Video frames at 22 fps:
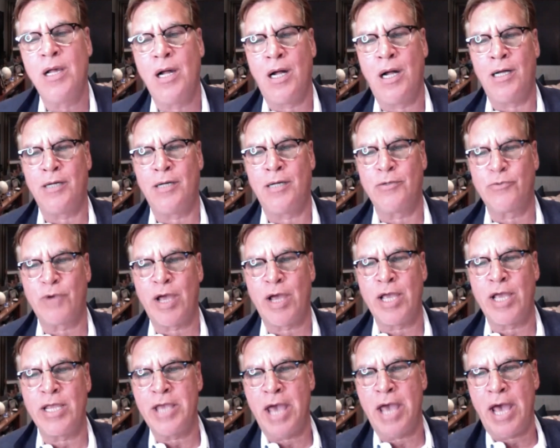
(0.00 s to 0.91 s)

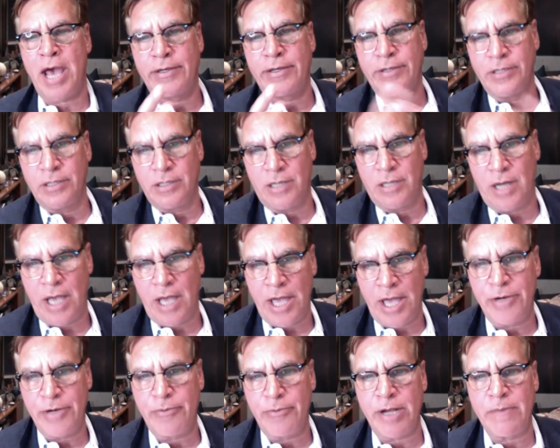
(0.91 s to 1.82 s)
right? You had
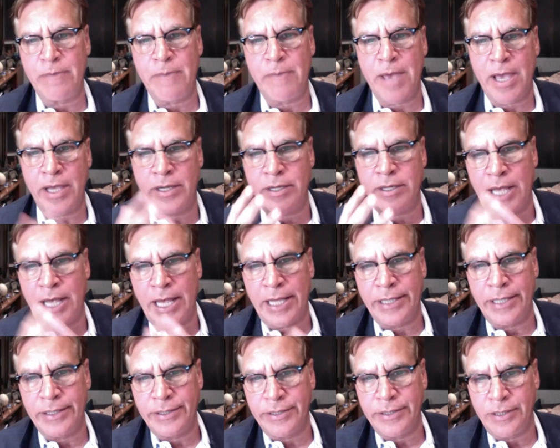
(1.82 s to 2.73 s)
Eddie Redmayne
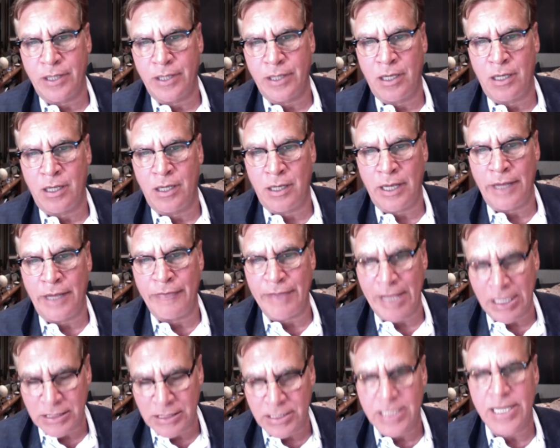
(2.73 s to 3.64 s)
and uh, and
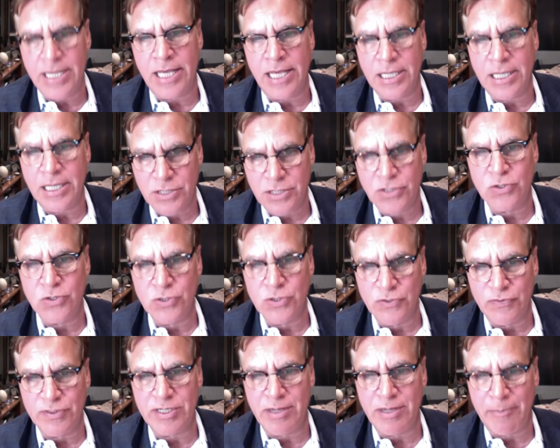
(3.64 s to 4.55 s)
the SDS, the
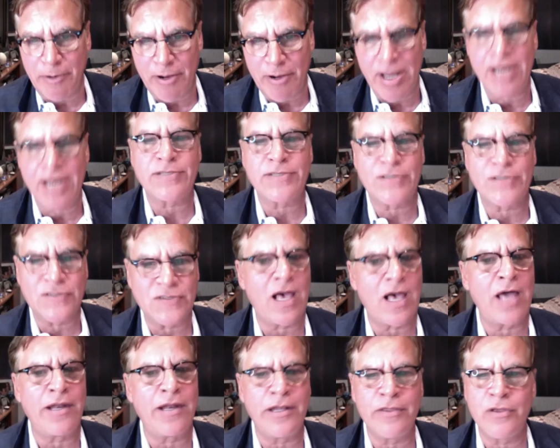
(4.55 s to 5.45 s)
Students for Democratic
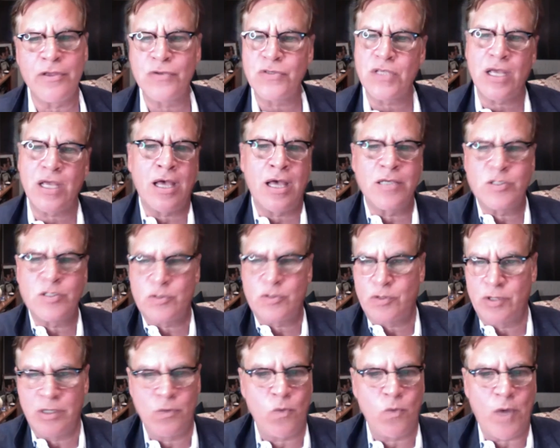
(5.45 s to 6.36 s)
Society. Those are the guys
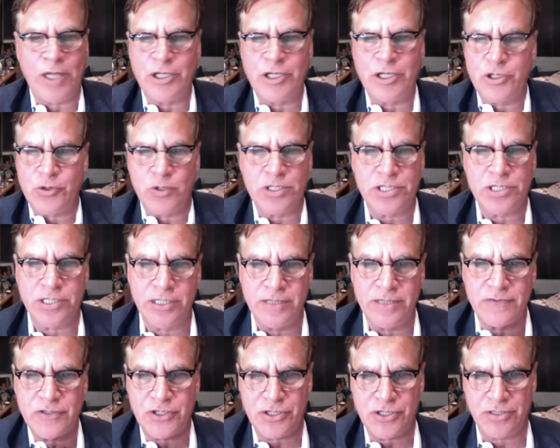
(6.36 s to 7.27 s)
with the white short
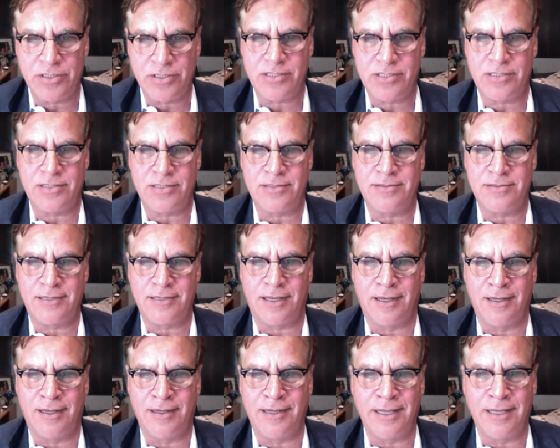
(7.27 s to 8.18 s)
sleeves shirts and
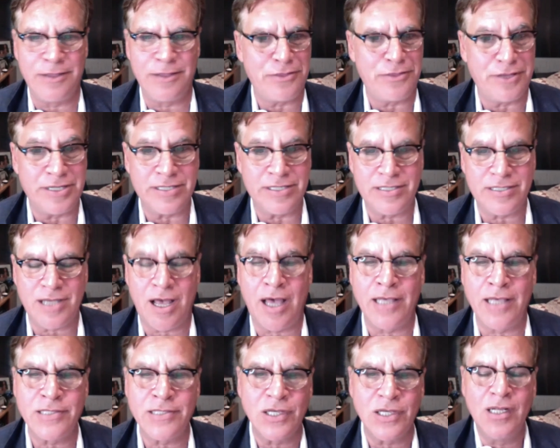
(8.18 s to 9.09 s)
uh, and thin
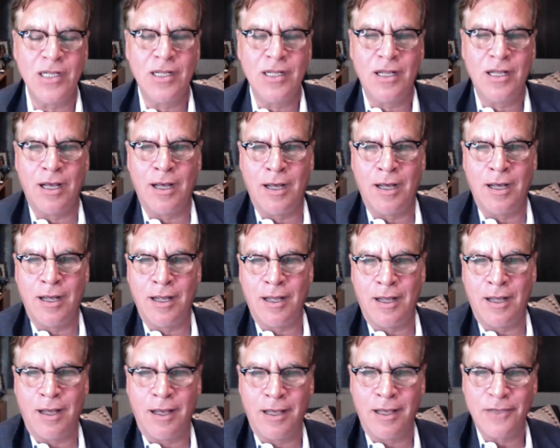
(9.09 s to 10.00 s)
ties.
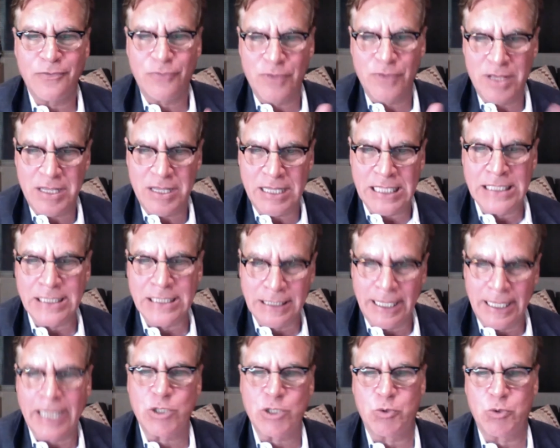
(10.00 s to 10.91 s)
Uh, uh, the
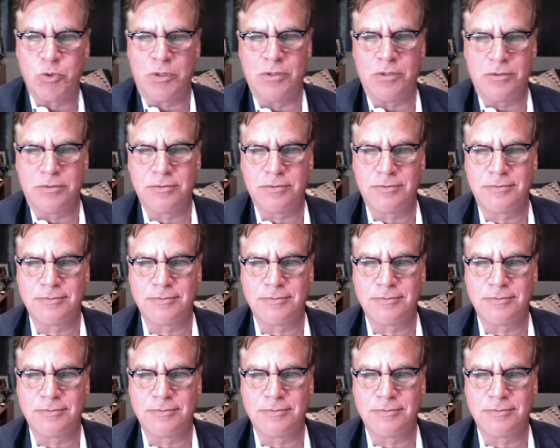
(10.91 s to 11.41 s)
intellectual